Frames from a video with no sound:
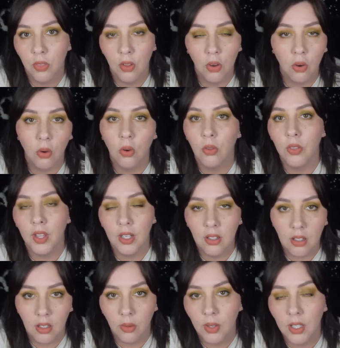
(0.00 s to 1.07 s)
the girl that,
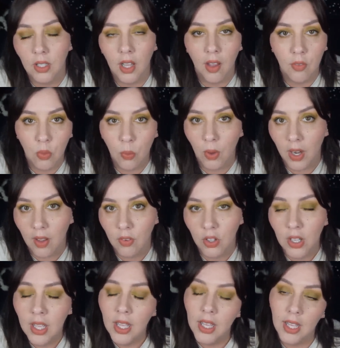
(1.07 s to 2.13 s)
you know, he loved, whatever.